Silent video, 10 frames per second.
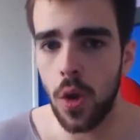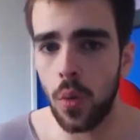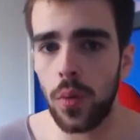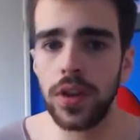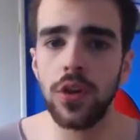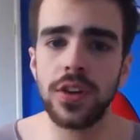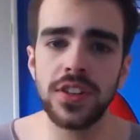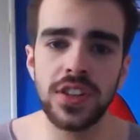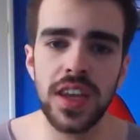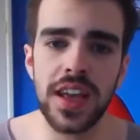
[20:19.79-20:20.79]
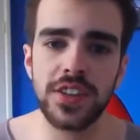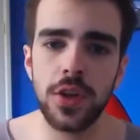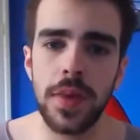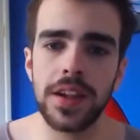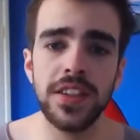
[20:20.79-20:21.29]
You can see as
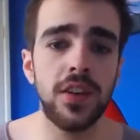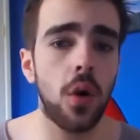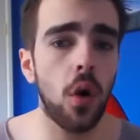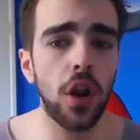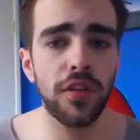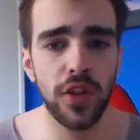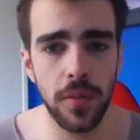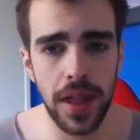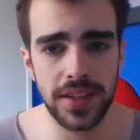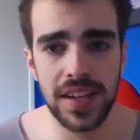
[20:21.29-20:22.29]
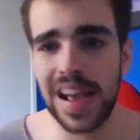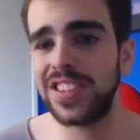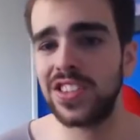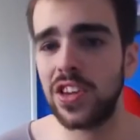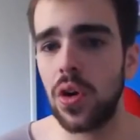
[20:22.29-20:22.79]
humanity, all of humanity
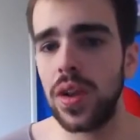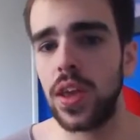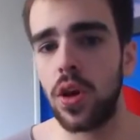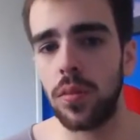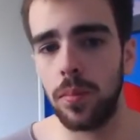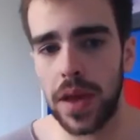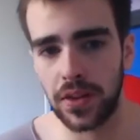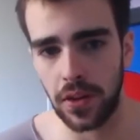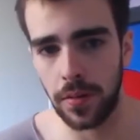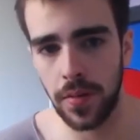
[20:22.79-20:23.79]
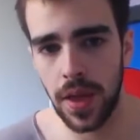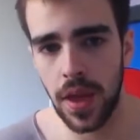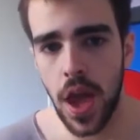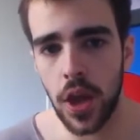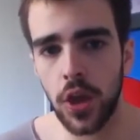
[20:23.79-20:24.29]
has slowly gotten better.
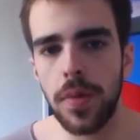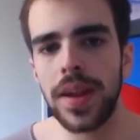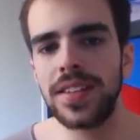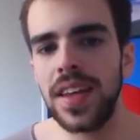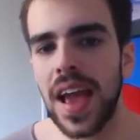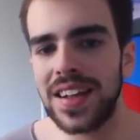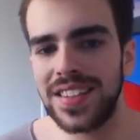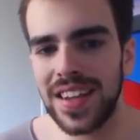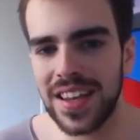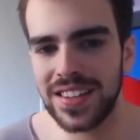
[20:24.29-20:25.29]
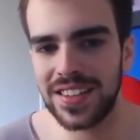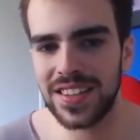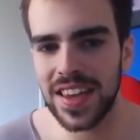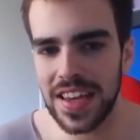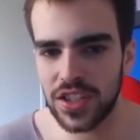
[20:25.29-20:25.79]
Humanity as it
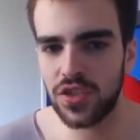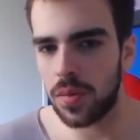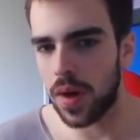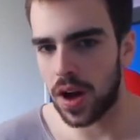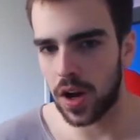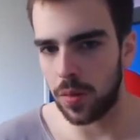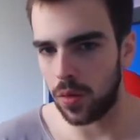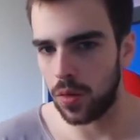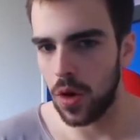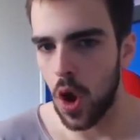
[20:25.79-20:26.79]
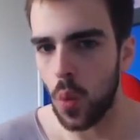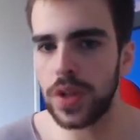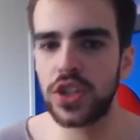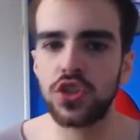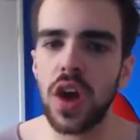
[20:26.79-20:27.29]
is remarkable. We
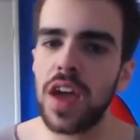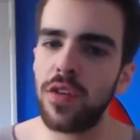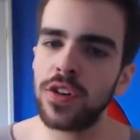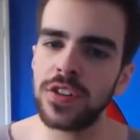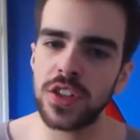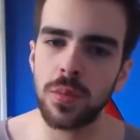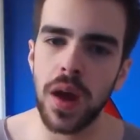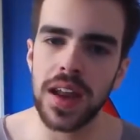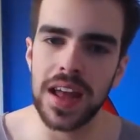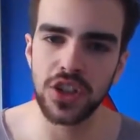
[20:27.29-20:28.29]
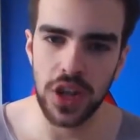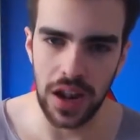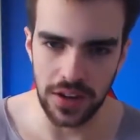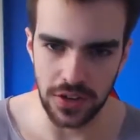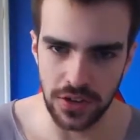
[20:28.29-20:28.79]
strive on despite our
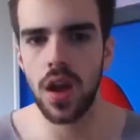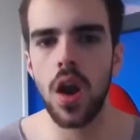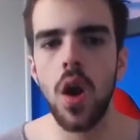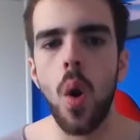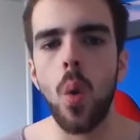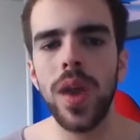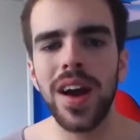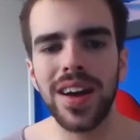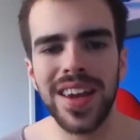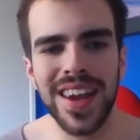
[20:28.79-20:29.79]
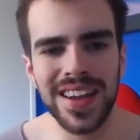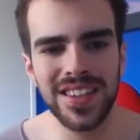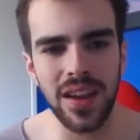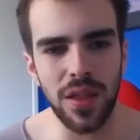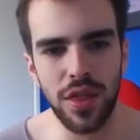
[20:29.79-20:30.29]
challenges. We are
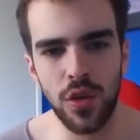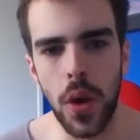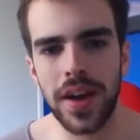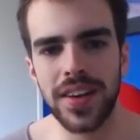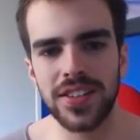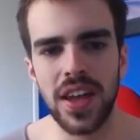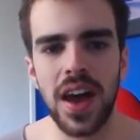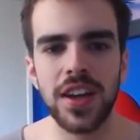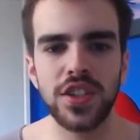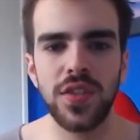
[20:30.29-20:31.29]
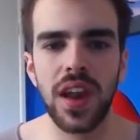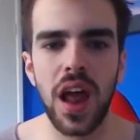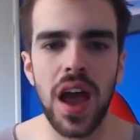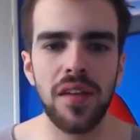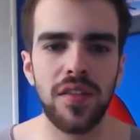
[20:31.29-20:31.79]
connected through our desires for
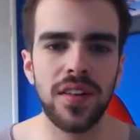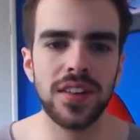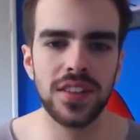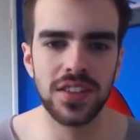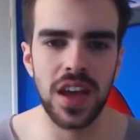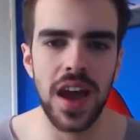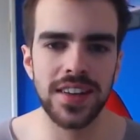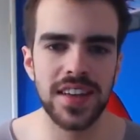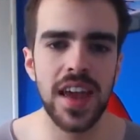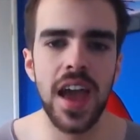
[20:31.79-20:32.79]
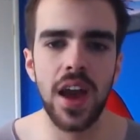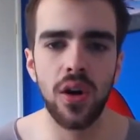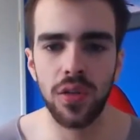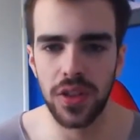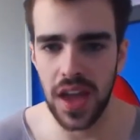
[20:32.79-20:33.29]
life, society,
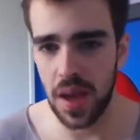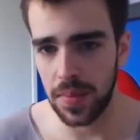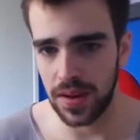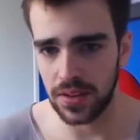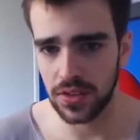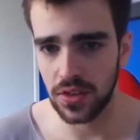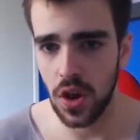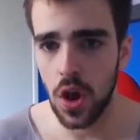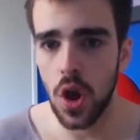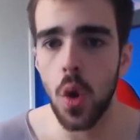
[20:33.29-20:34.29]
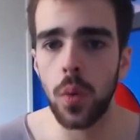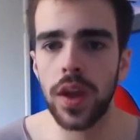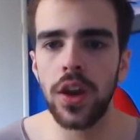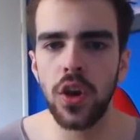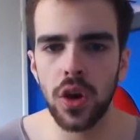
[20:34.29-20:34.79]
health and happiness. We
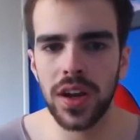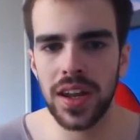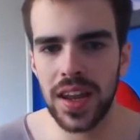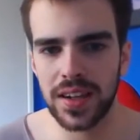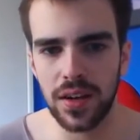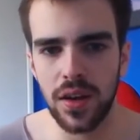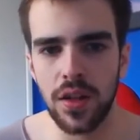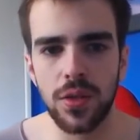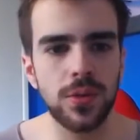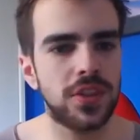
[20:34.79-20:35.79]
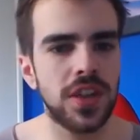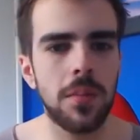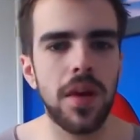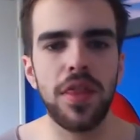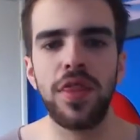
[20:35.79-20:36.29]
are not connected through
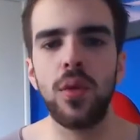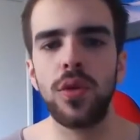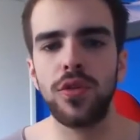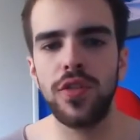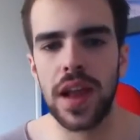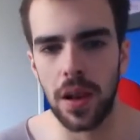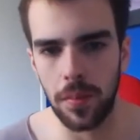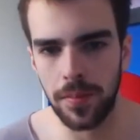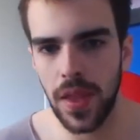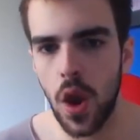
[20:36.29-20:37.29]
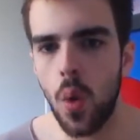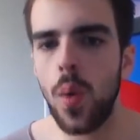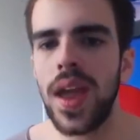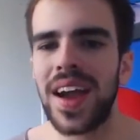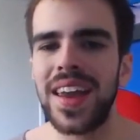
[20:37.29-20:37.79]
some thought realm.
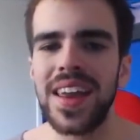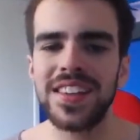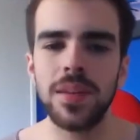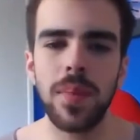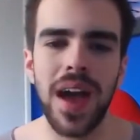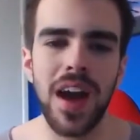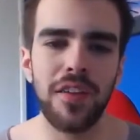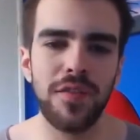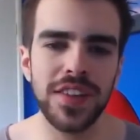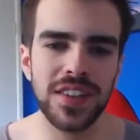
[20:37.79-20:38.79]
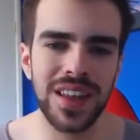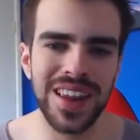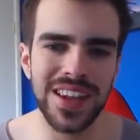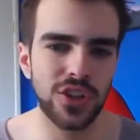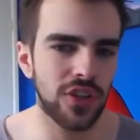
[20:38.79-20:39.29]
We are connected by our physical
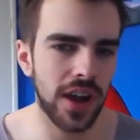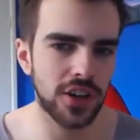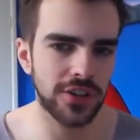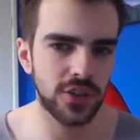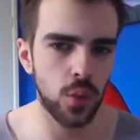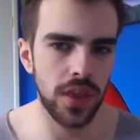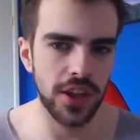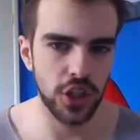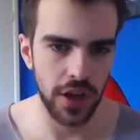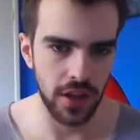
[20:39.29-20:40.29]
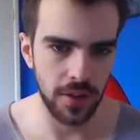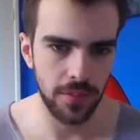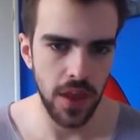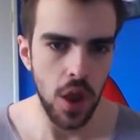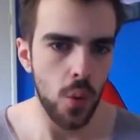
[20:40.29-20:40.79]
interactions with each other.
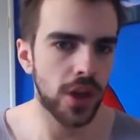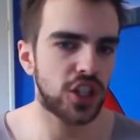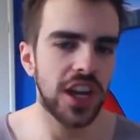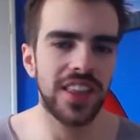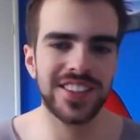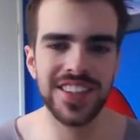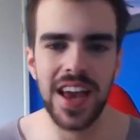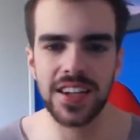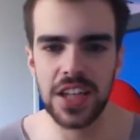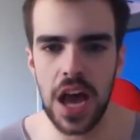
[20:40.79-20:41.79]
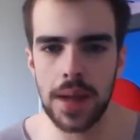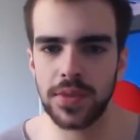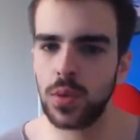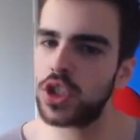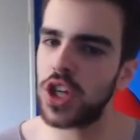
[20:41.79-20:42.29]
We share the sad
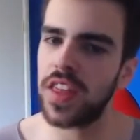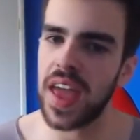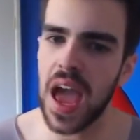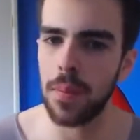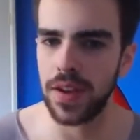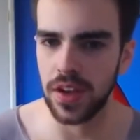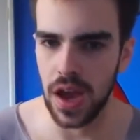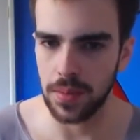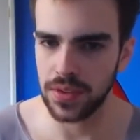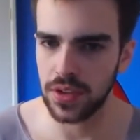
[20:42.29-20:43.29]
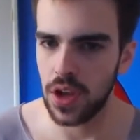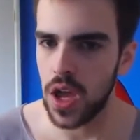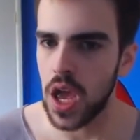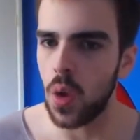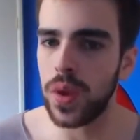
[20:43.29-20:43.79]
times, we share the happy times.
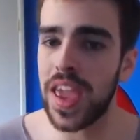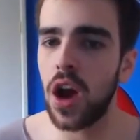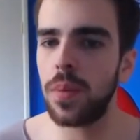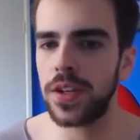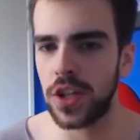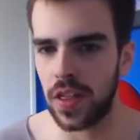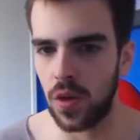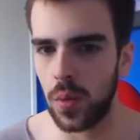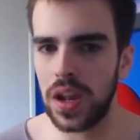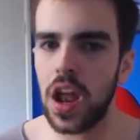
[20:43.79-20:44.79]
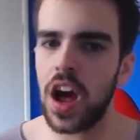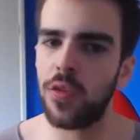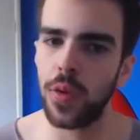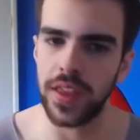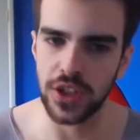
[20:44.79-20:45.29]
We help each other, we
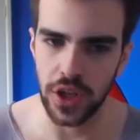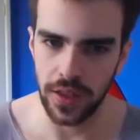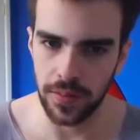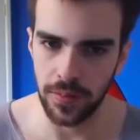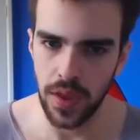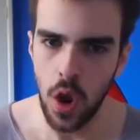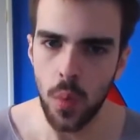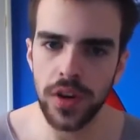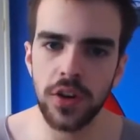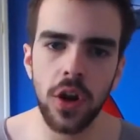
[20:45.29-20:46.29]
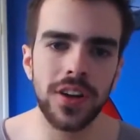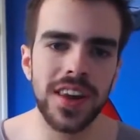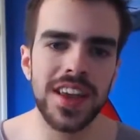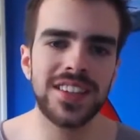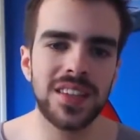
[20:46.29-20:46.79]
laugh with each other. We do not
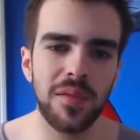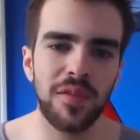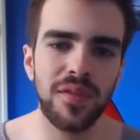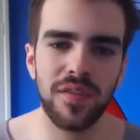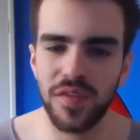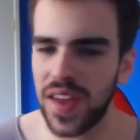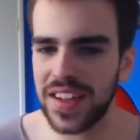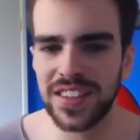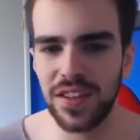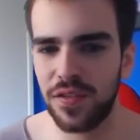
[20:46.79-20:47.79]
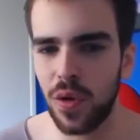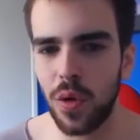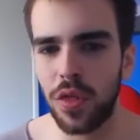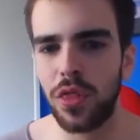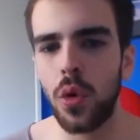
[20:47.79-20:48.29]
need some
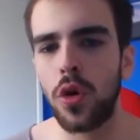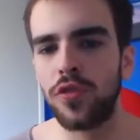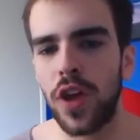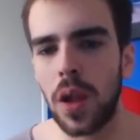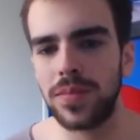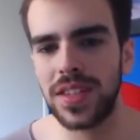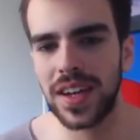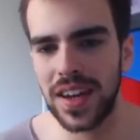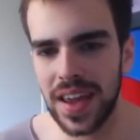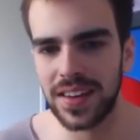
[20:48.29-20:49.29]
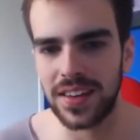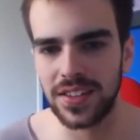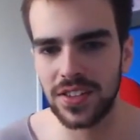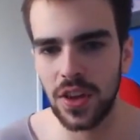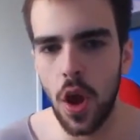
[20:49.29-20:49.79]
fanciful thought realm to connect
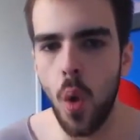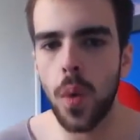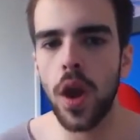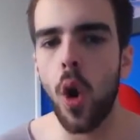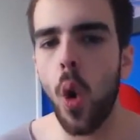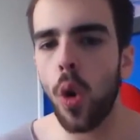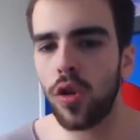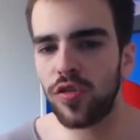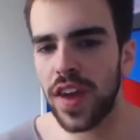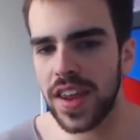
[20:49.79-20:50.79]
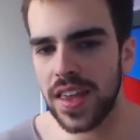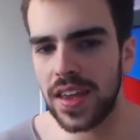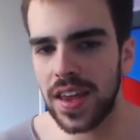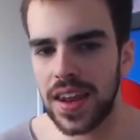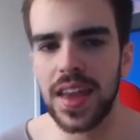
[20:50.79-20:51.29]
us. We are already
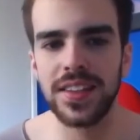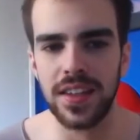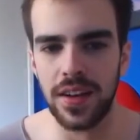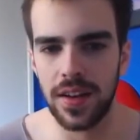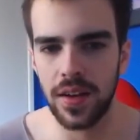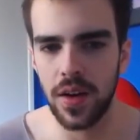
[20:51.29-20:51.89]
connected.